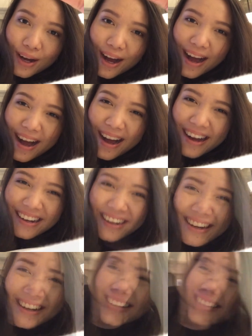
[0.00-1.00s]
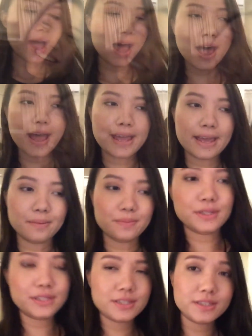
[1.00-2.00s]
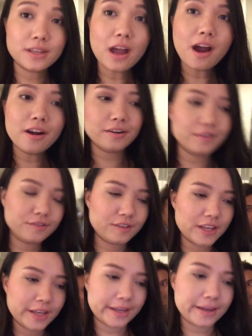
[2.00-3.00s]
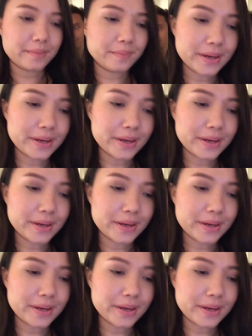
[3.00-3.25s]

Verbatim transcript: Ha ha I am starving,